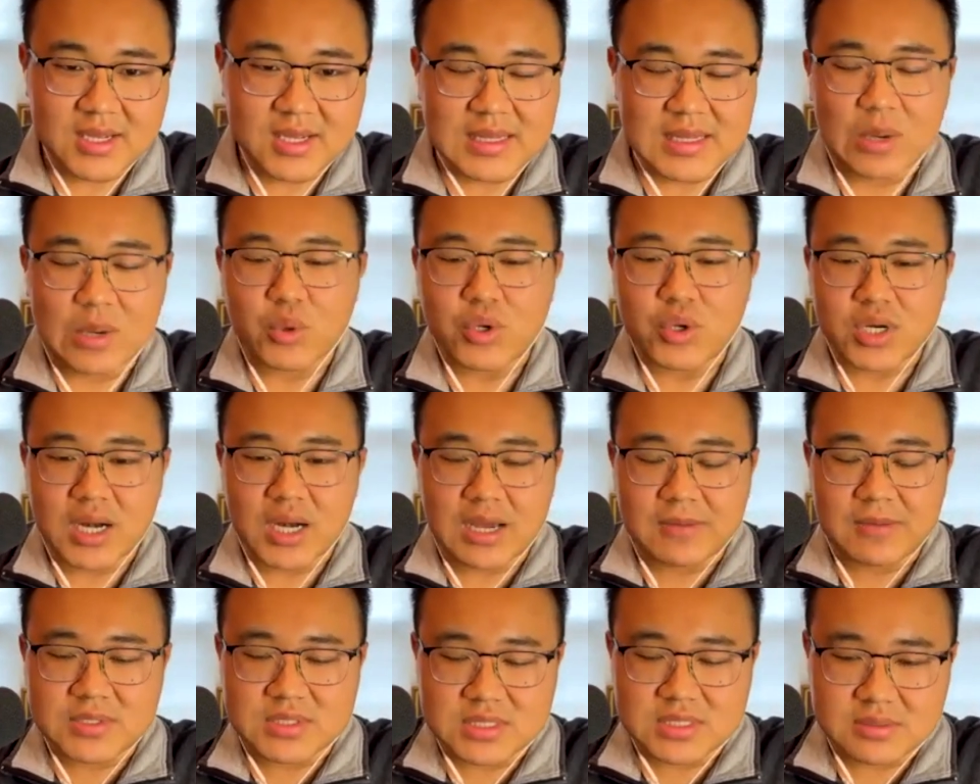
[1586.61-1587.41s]
that wouldn't
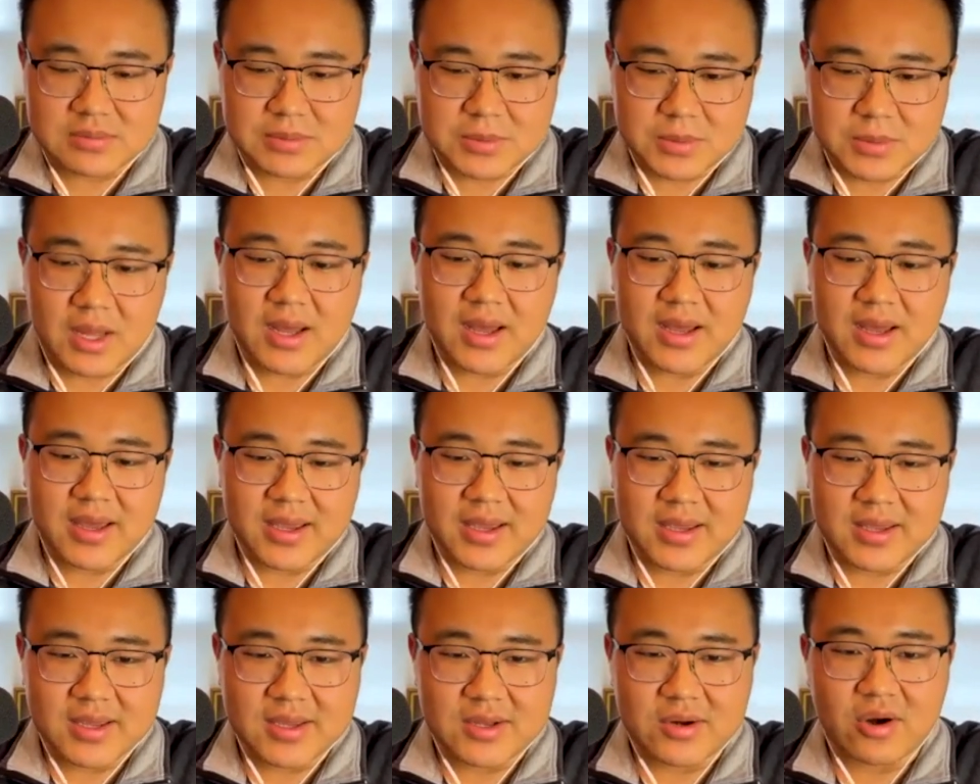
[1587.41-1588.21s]
obviously
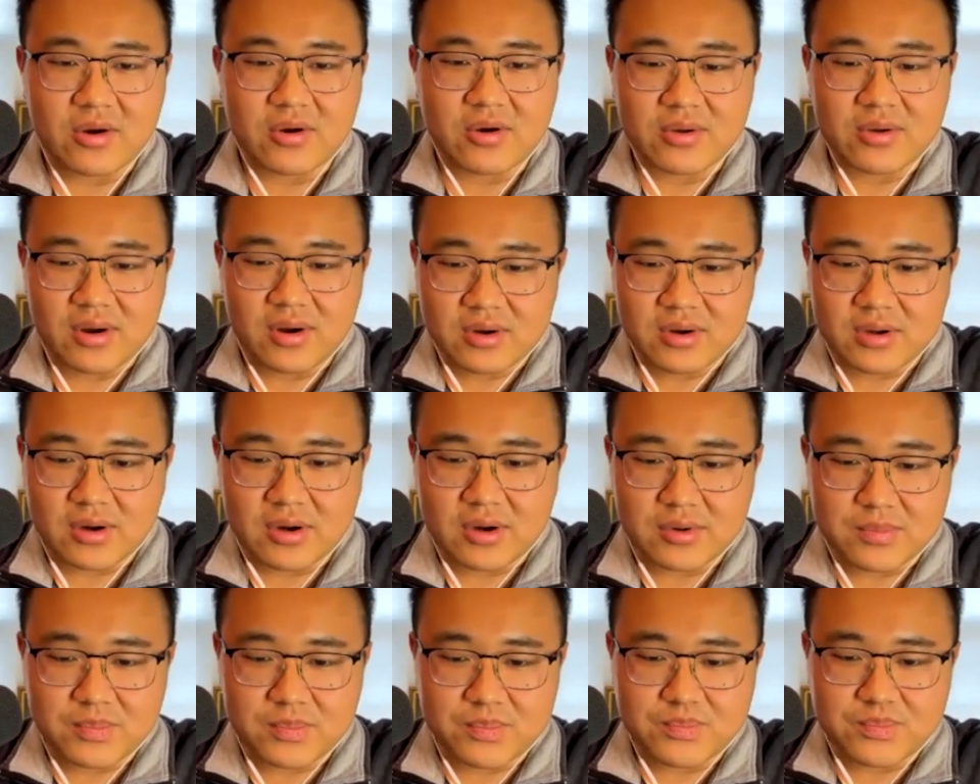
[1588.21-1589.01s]
fly in our on
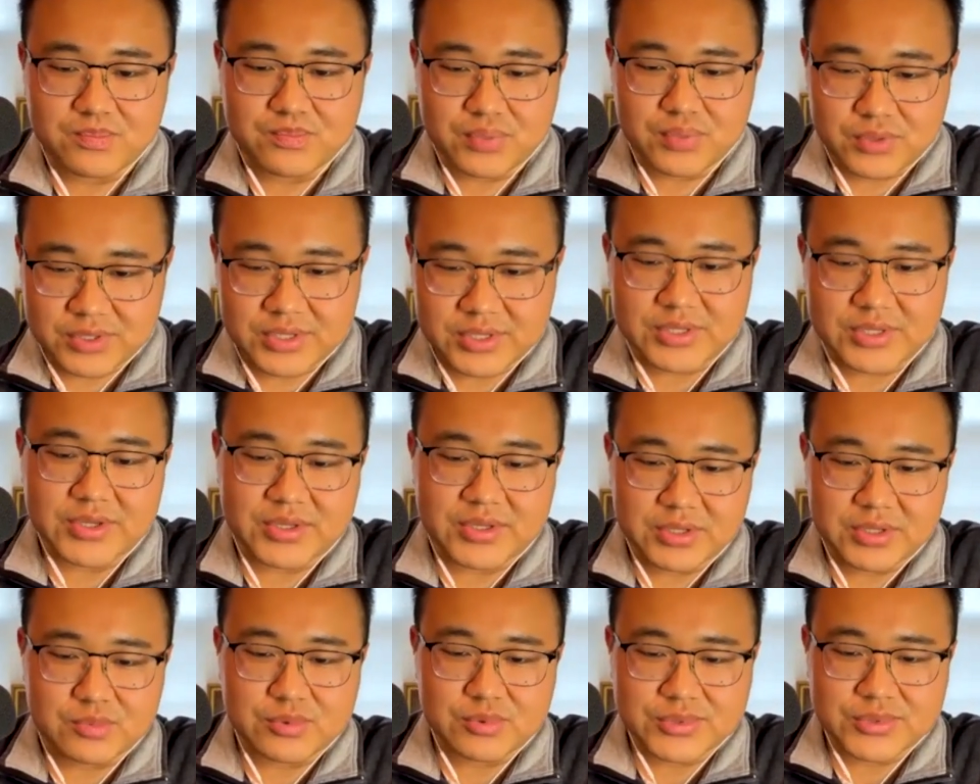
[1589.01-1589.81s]
our politically
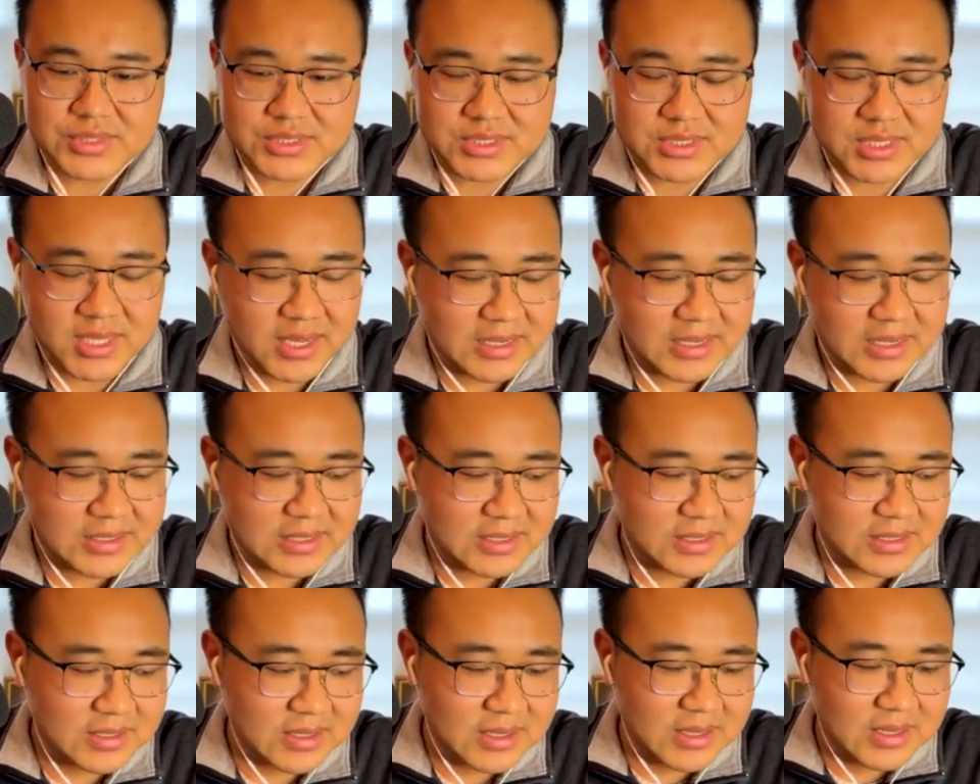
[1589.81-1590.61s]
liberal society.